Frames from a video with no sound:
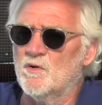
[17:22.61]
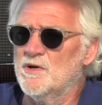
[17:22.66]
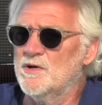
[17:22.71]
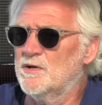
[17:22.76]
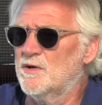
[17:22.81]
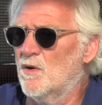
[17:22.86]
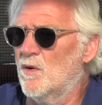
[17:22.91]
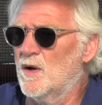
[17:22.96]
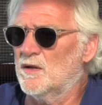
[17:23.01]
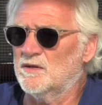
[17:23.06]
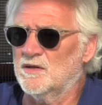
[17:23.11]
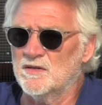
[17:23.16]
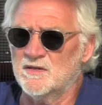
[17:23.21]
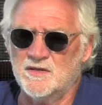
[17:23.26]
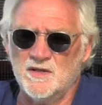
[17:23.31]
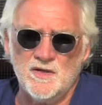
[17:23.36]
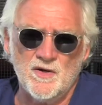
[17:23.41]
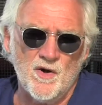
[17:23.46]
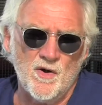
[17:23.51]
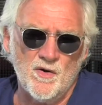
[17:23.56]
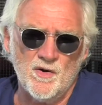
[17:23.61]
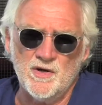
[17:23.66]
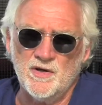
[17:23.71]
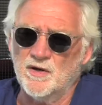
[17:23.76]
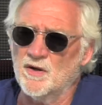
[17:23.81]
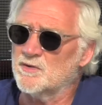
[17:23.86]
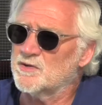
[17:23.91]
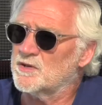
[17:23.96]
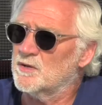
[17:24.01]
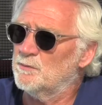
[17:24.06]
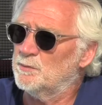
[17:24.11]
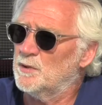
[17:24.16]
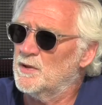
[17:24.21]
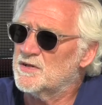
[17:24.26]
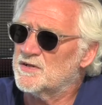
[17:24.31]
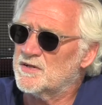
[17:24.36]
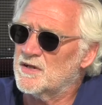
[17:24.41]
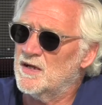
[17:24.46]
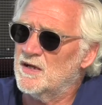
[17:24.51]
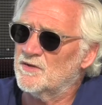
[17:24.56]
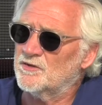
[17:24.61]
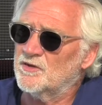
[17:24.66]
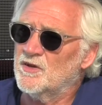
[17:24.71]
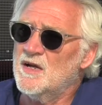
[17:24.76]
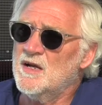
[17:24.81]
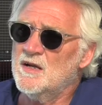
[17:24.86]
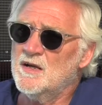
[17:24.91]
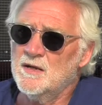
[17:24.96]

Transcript: or you go out to dinner or you go someplace else.